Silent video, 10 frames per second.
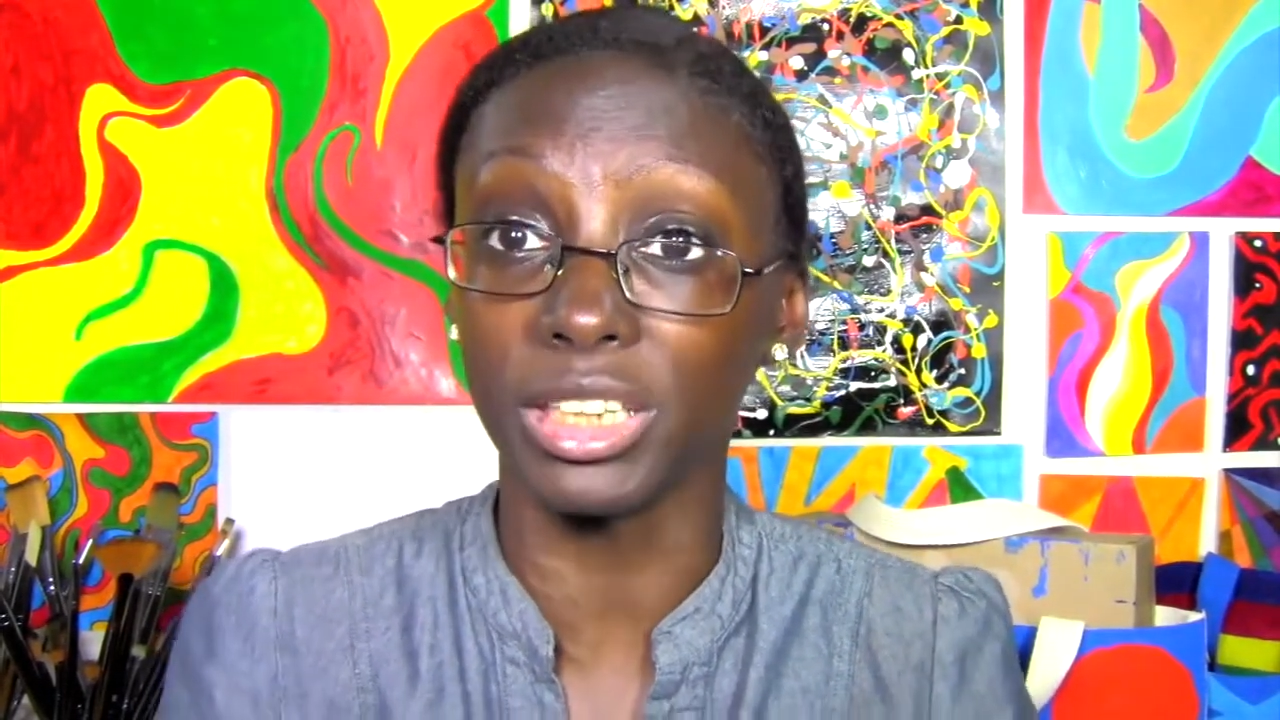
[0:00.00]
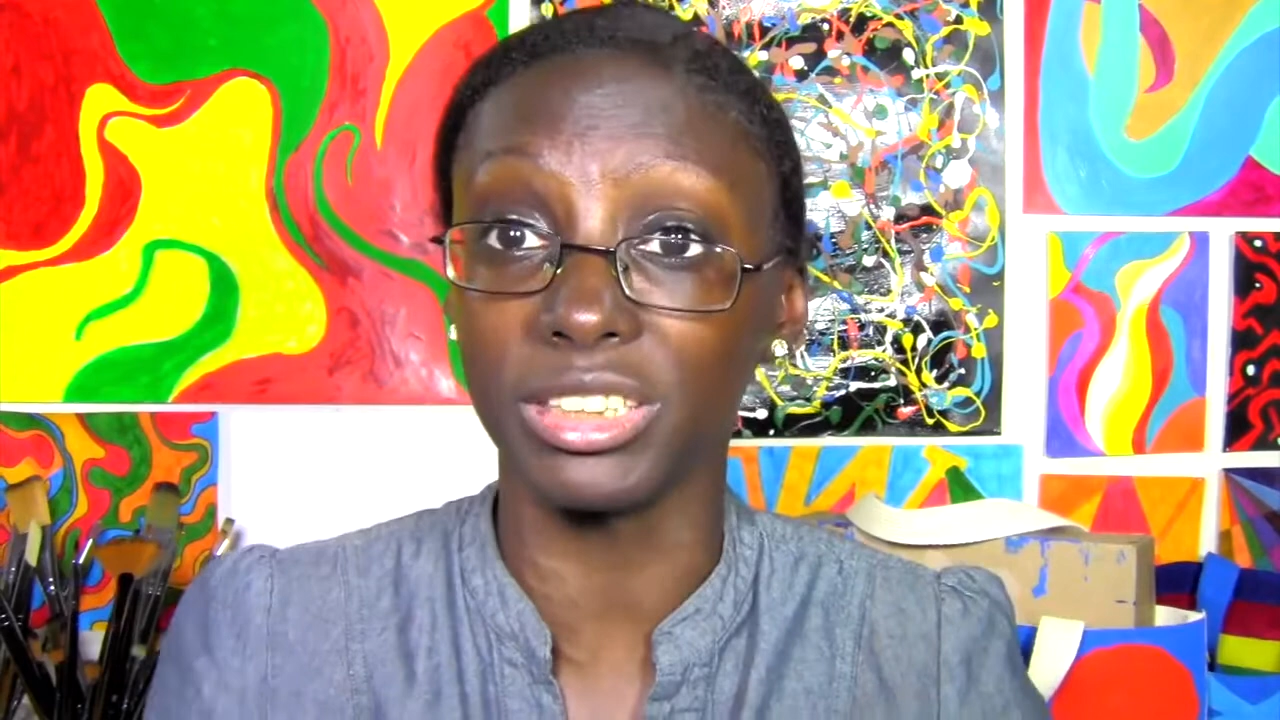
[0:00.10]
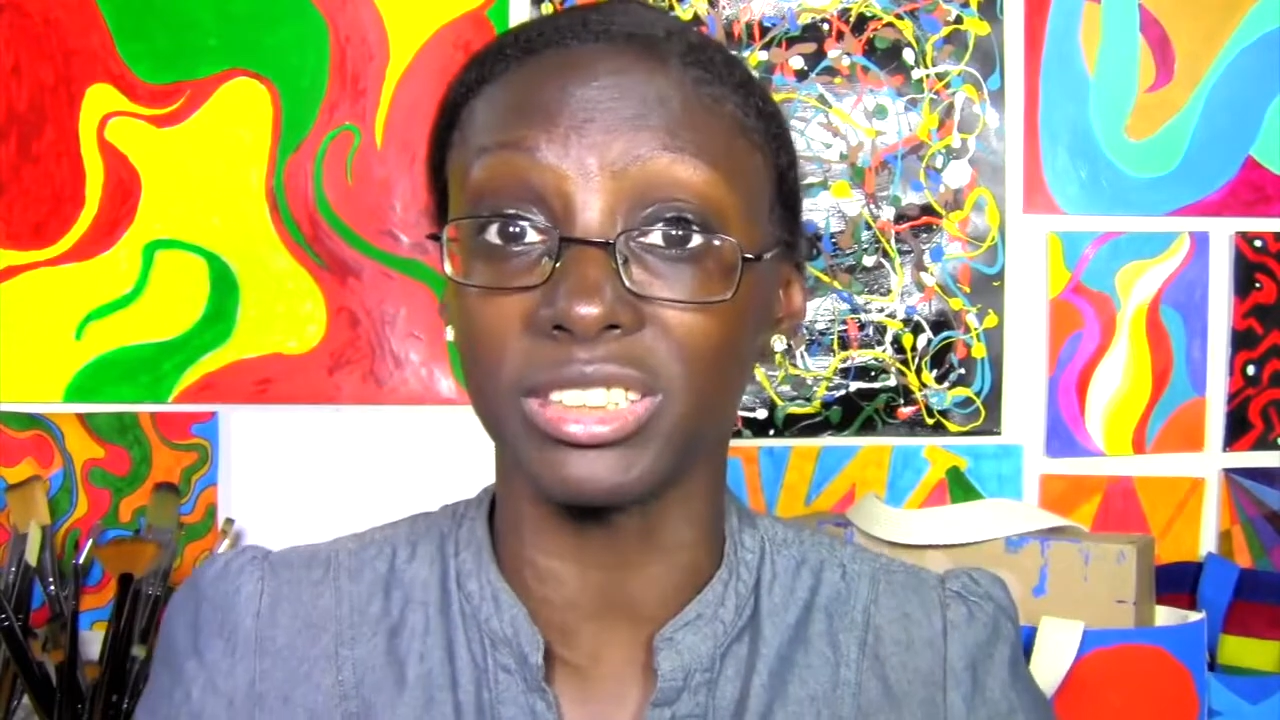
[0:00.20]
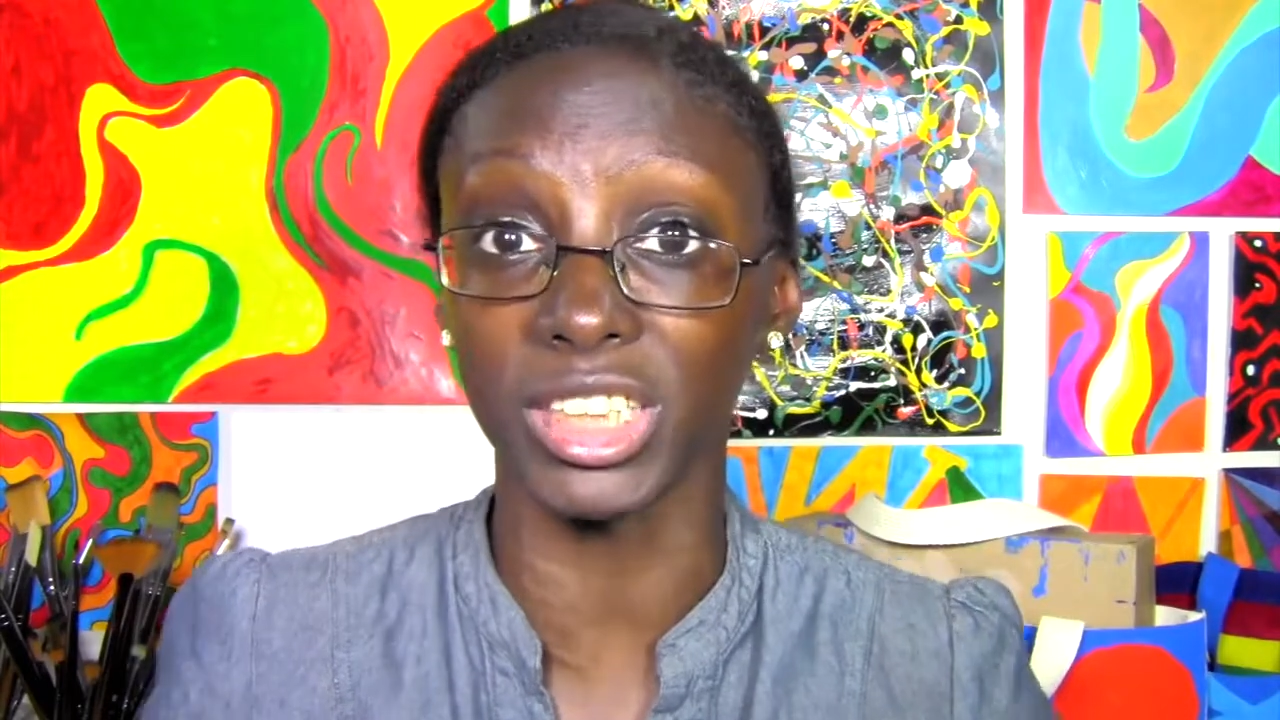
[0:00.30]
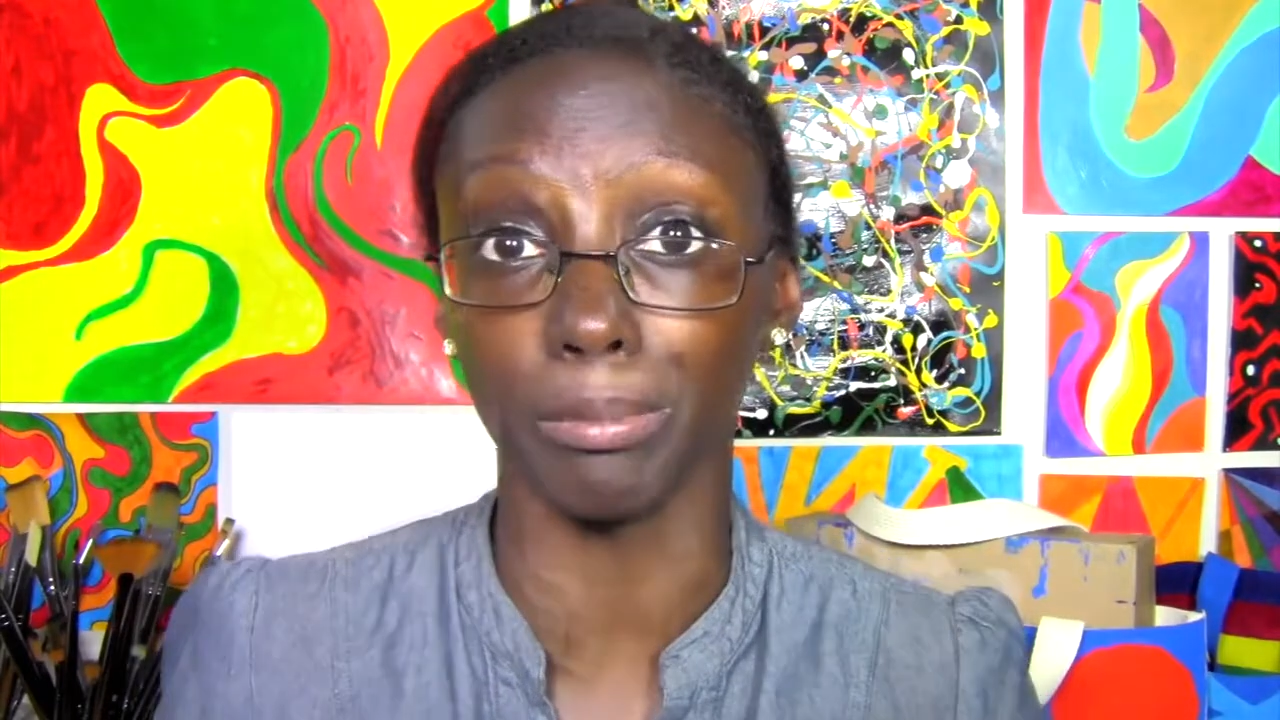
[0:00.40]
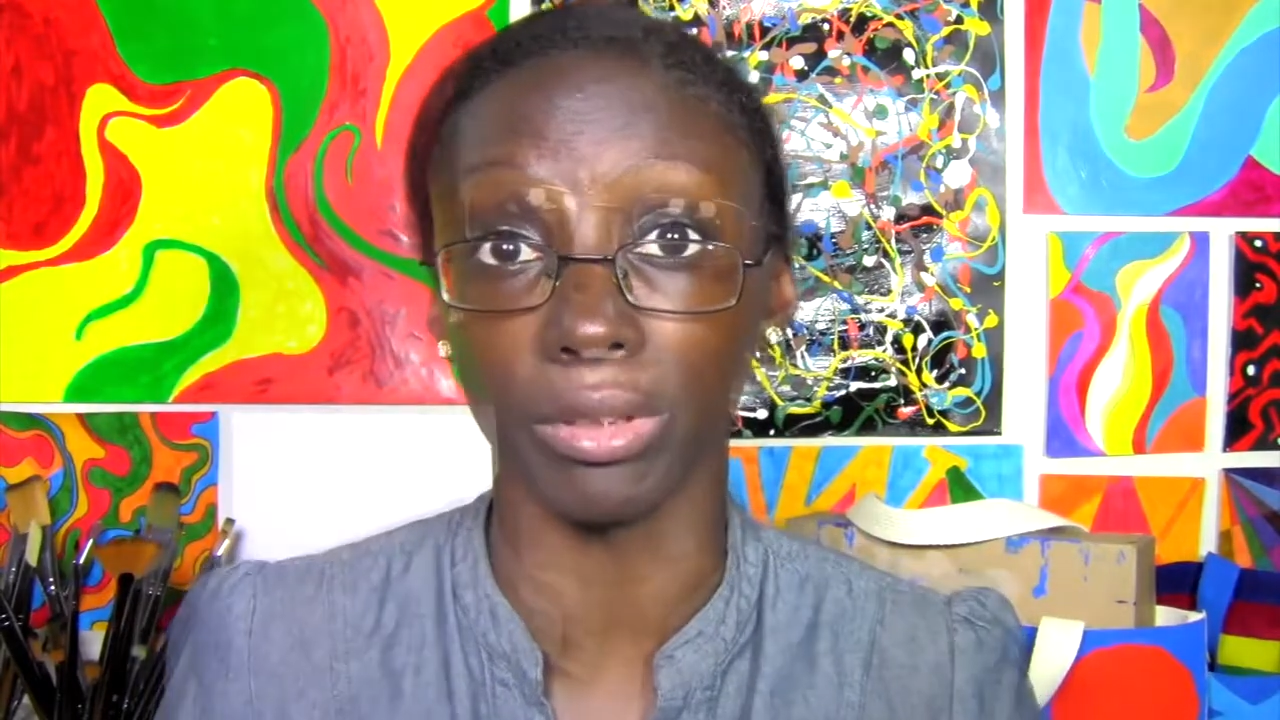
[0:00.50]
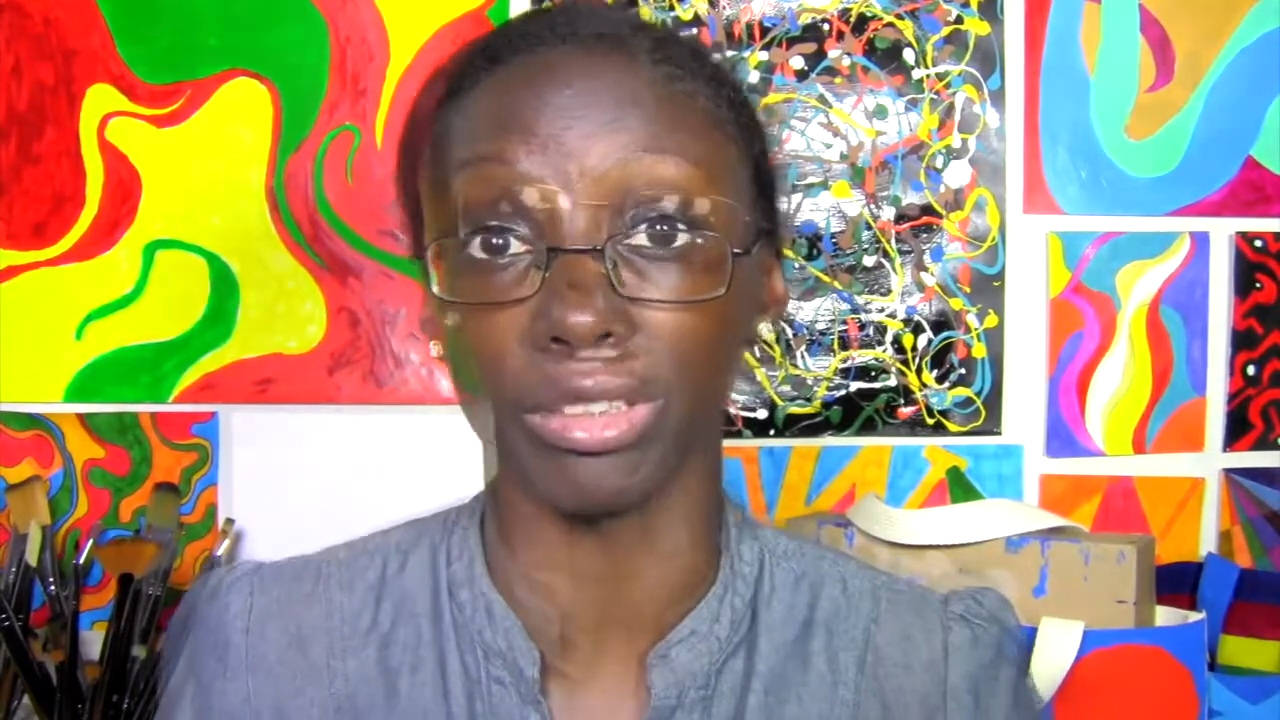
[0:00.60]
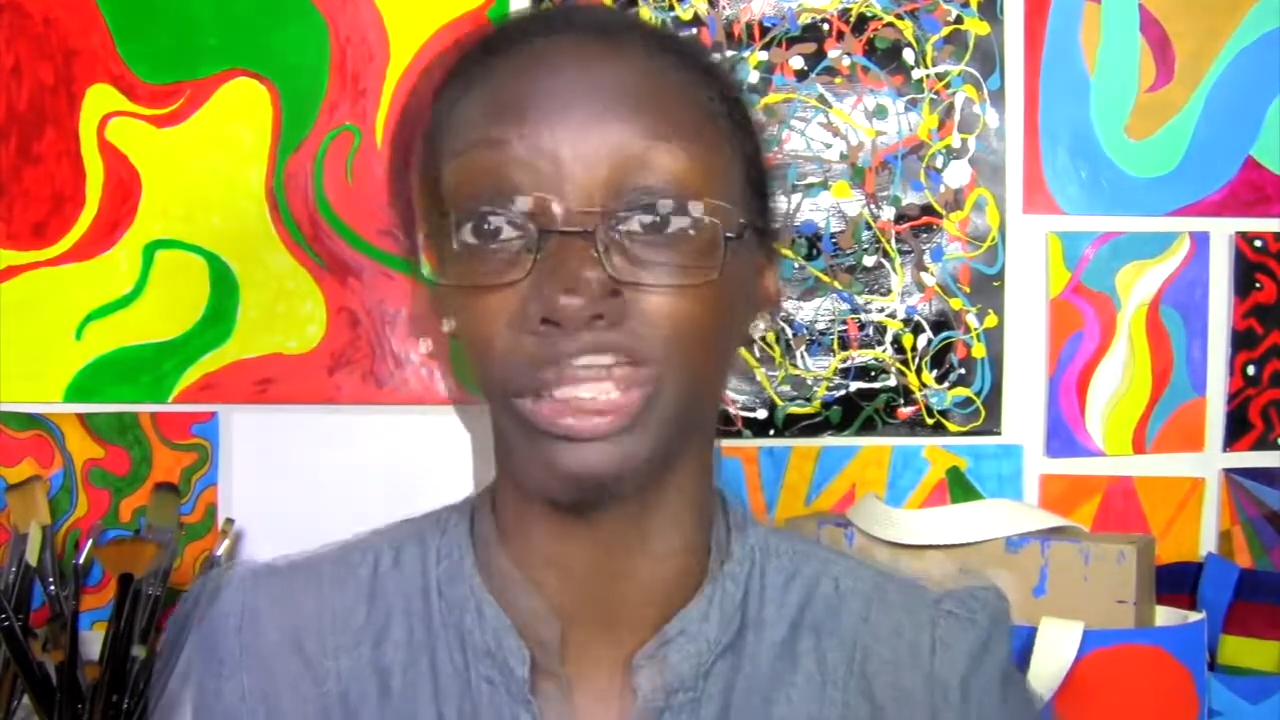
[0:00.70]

things separate.